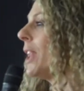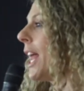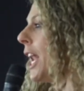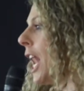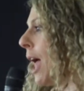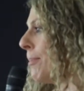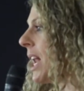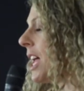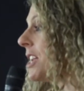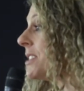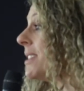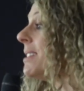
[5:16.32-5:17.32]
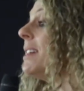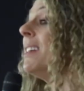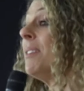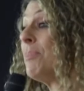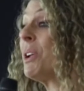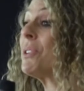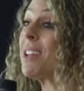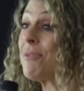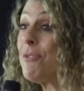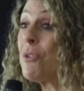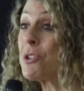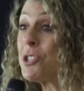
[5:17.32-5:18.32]
and laminated, because
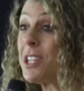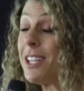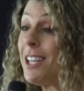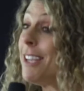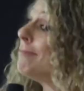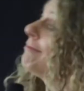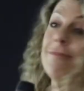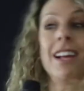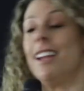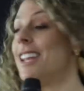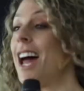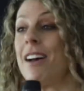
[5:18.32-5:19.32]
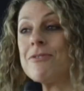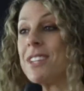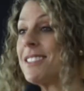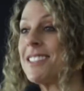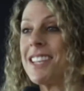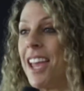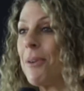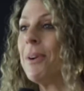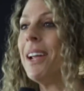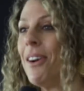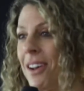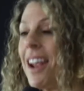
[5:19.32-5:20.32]
unfortunately, life doesn't
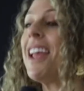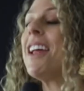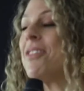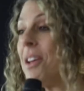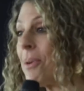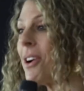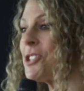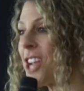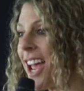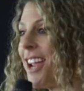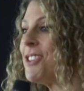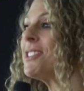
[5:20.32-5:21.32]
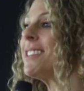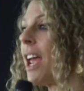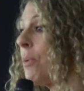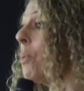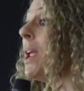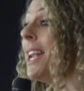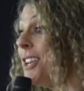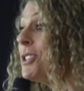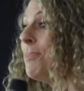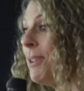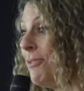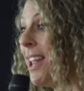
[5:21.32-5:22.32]
carry on. There are changes, and we need to
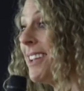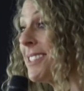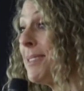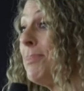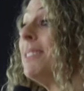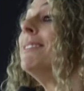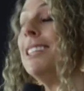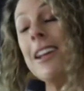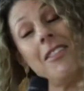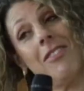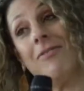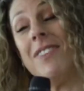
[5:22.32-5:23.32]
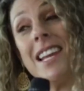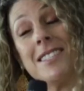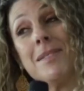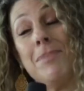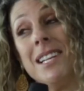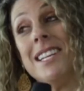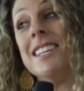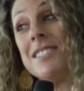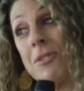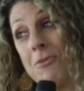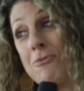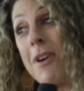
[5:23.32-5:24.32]
be flexible. Flexibility is
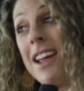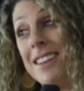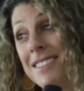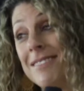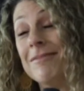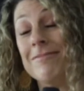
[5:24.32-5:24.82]
a great